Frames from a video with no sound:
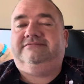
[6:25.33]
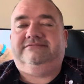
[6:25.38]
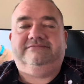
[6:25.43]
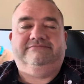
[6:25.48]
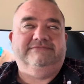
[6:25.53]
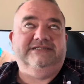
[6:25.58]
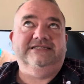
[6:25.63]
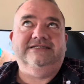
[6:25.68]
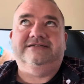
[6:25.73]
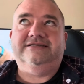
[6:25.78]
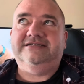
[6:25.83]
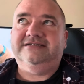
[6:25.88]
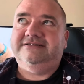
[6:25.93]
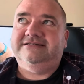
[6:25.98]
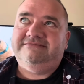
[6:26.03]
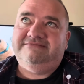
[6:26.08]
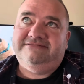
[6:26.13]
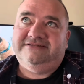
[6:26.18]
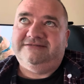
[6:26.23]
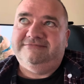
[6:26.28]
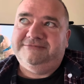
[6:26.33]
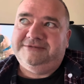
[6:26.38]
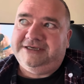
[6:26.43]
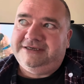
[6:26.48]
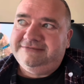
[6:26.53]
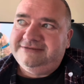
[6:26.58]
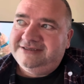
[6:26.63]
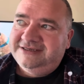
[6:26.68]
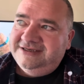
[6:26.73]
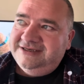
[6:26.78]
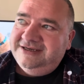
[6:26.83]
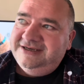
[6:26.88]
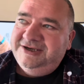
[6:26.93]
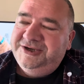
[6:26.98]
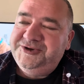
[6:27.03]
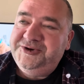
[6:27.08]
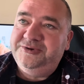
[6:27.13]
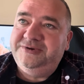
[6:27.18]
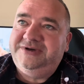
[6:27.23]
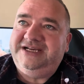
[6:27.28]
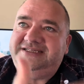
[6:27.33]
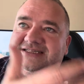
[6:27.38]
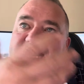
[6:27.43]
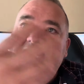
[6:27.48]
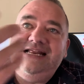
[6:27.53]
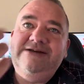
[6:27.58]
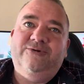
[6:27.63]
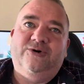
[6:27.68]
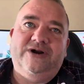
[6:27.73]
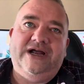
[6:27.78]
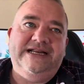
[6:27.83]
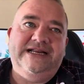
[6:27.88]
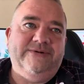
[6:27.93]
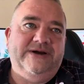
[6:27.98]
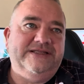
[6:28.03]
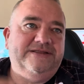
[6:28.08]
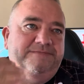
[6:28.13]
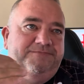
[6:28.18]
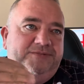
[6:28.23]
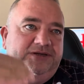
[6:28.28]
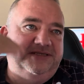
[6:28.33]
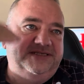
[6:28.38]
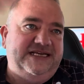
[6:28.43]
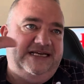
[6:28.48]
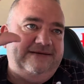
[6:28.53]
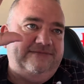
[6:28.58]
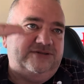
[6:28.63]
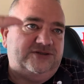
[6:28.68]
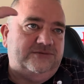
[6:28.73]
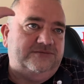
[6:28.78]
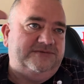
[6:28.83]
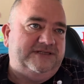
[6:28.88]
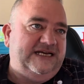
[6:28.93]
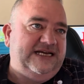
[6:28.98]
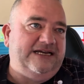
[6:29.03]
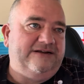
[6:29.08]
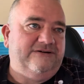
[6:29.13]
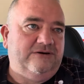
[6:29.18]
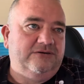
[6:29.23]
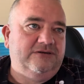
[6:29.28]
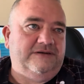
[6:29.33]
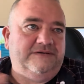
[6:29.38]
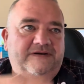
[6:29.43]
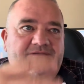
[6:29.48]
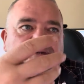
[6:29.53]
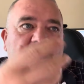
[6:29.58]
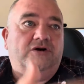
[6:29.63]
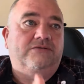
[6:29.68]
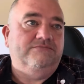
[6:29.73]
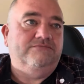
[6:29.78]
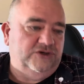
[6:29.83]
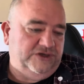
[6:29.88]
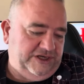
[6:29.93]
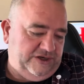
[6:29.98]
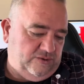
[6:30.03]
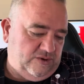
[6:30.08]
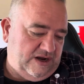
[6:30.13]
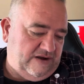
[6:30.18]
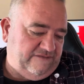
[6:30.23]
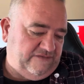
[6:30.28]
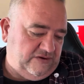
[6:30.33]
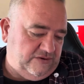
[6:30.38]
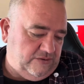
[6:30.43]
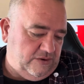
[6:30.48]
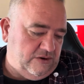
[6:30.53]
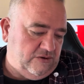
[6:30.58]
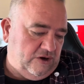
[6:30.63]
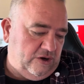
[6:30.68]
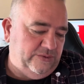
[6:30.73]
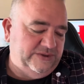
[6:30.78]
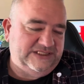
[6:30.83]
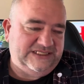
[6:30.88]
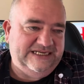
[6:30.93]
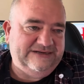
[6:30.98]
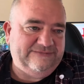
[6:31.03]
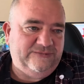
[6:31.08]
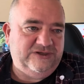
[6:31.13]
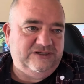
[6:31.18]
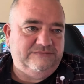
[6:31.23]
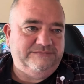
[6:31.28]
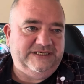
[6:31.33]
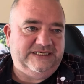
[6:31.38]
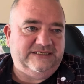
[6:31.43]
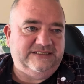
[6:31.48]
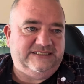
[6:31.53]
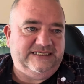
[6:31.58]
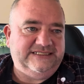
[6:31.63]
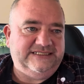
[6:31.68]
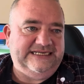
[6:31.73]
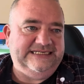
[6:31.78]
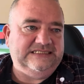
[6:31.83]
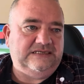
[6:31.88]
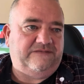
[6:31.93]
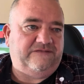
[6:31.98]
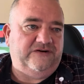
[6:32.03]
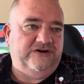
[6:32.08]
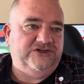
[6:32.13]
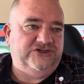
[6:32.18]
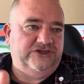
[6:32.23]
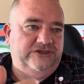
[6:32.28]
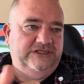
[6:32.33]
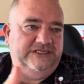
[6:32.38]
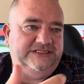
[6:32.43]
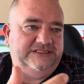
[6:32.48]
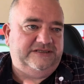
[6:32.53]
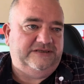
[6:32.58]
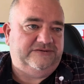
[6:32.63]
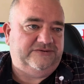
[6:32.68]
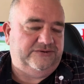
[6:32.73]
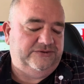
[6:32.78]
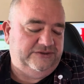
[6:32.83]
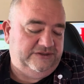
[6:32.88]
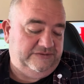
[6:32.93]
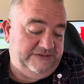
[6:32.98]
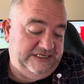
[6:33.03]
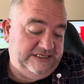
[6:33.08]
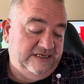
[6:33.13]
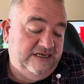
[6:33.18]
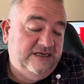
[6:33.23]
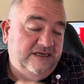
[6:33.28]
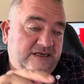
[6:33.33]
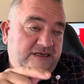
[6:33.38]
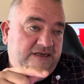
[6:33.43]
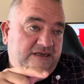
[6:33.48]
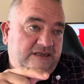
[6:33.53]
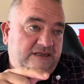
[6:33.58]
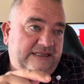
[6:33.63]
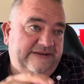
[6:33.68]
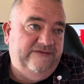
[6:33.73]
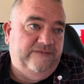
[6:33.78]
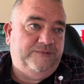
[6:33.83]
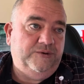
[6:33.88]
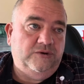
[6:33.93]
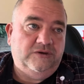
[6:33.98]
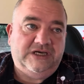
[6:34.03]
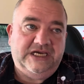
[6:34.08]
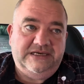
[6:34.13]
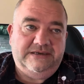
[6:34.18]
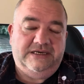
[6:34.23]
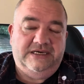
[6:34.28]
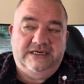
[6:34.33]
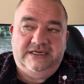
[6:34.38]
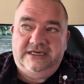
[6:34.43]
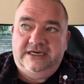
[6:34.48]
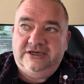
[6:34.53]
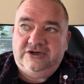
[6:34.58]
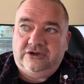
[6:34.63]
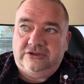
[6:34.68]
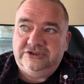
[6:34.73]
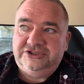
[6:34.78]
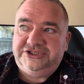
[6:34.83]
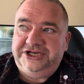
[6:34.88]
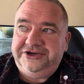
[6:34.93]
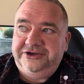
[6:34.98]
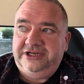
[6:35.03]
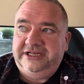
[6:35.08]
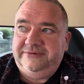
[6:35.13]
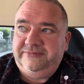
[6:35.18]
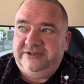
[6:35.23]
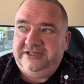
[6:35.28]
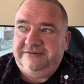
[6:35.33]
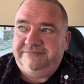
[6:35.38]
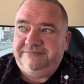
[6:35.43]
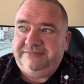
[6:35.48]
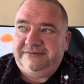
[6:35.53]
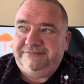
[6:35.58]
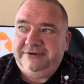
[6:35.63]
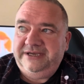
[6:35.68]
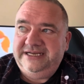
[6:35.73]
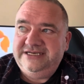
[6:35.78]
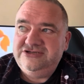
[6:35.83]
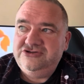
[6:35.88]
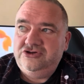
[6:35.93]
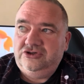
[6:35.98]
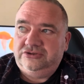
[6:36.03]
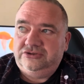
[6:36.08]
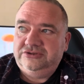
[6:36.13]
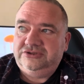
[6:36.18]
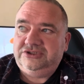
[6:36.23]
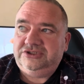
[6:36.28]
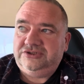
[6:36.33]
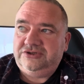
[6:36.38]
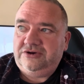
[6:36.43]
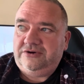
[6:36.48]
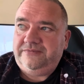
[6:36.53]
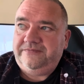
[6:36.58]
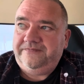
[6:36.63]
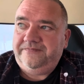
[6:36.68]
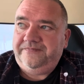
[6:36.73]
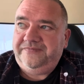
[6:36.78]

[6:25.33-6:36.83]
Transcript: Man United sometimes, Newcastle, anyone. Anyway, the, the teams up there or that have got money or whatever are always linked with them because it's easy for a journalist to throw them in. Liverpool keep, uh, are continuing with Mbappe non-stop.